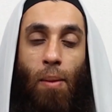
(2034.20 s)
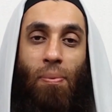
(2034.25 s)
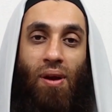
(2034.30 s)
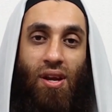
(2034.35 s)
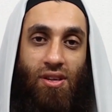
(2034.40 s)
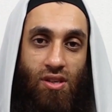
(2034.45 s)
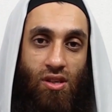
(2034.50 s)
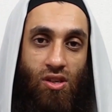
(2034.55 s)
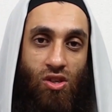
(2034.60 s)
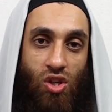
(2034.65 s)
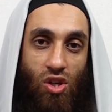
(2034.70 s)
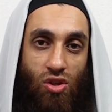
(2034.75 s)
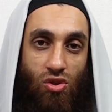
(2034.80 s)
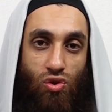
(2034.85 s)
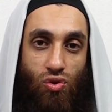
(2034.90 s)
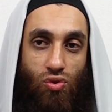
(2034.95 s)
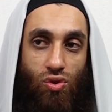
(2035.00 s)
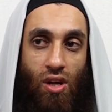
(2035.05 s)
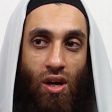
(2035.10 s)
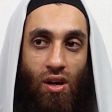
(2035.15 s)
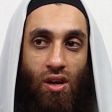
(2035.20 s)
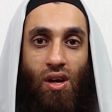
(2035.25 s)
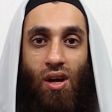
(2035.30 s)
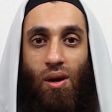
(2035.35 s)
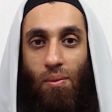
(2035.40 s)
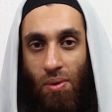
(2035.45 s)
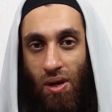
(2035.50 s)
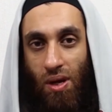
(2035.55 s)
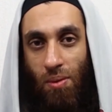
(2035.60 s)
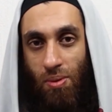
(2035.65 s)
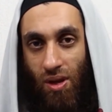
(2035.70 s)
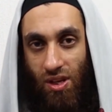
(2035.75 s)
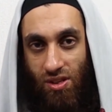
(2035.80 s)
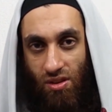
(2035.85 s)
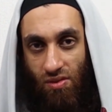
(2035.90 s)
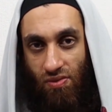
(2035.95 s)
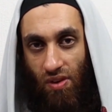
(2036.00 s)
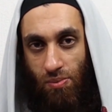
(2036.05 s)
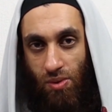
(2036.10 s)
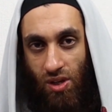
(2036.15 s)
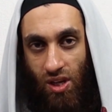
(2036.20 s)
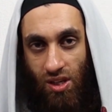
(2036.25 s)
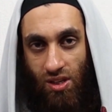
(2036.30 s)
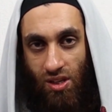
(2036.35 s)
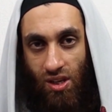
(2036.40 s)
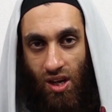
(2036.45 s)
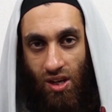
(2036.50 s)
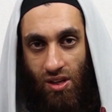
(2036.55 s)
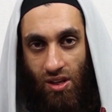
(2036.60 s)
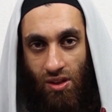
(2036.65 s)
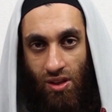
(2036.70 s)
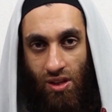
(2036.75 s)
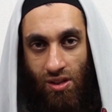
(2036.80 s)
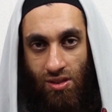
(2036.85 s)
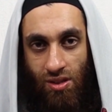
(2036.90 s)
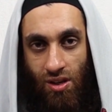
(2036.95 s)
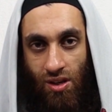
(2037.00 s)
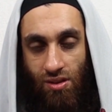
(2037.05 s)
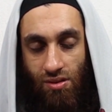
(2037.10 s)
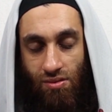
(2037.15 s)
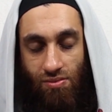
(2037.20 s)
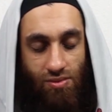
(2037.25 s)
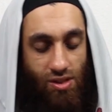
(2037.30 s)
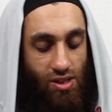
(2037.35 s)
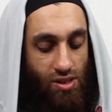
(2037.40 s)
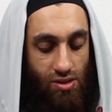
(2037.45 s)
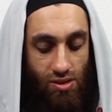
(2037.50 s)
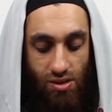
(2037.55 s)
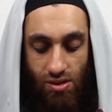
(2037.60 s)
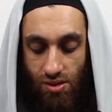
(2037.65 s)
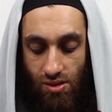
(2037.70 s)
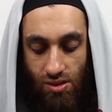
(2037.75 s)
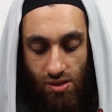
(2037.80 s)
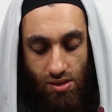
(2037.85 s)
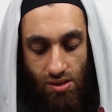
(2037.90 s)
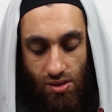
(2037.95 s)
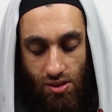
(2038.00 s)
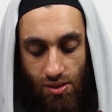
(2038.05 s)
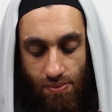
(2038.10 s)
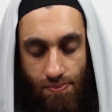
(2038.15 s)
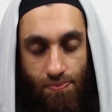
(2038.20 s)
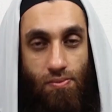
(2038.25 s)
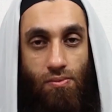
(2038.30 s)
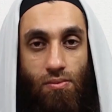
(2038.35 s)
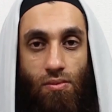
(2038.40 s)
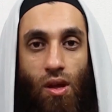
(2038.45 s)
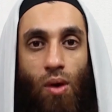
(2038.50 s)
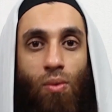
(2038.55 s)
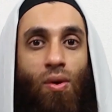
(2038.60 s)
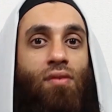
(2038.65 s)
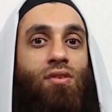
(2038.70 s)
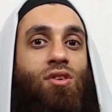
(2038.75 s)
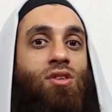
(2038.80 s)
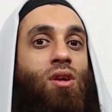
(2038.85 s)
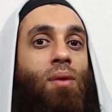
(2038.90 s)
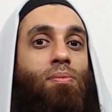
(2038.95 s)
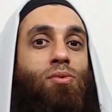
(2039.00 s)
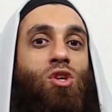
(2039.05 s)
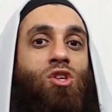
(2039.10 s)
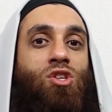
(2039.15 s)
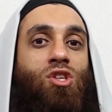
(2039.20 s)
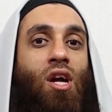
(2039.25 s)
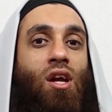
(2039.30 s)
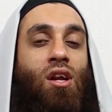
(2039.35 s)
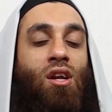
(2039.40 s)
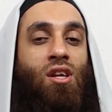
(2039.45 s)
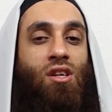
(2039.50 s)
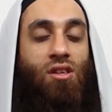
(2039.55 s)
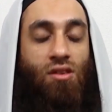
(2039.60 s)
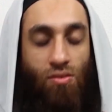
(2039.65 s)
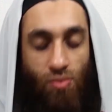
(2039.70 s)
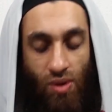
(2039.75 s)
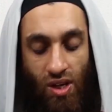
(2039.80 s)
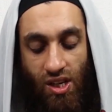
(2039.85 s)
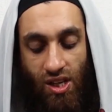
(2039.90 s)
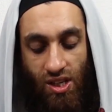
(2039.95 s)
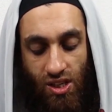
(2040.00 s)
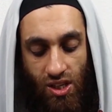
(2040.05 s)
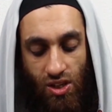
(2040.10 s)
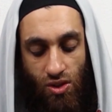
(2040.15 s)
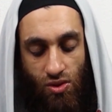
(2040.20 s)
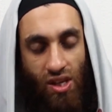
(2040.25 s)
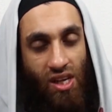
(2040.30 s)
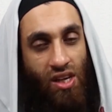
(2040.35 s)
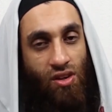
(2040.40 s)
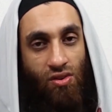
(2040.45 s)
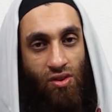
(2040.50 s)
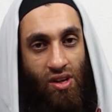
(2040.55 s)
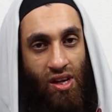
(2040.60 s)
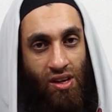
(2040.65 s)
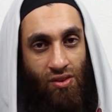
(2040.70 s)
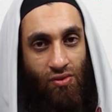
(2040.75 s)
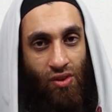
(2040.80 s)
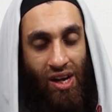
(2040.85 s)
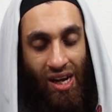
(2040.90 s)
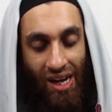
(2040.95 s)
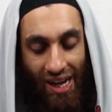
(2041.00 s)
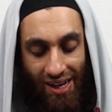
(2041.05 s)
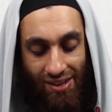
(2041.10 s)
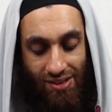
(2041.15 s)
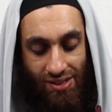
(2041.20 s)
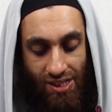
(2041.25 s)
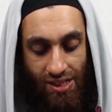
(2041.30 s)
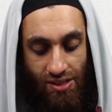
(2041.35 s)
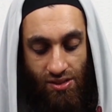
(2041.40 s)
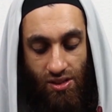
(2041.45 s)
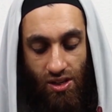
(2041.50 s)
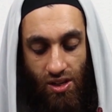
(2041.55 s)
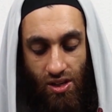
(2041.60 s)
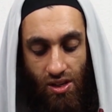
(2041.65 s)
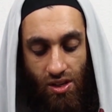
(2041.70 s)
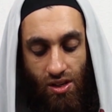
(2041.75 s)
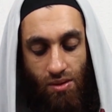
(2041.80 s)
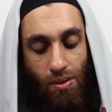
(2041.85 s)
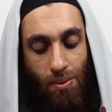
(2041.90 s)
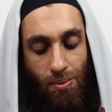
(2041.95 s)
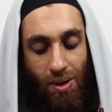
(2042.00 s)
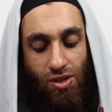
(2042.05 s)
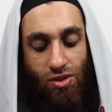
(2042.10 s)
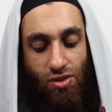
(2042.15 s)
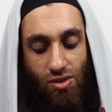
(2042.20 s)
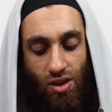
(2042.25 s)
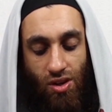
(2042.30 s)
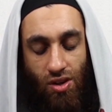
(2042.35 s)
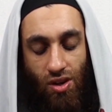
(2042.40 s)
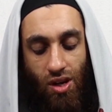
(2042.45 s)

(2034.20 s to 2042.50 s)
placed in Sharh As-Sunnah, but he places fabricated hadith inside. We haven't stopped just yet. We're going to continue the irregularities. My batteries are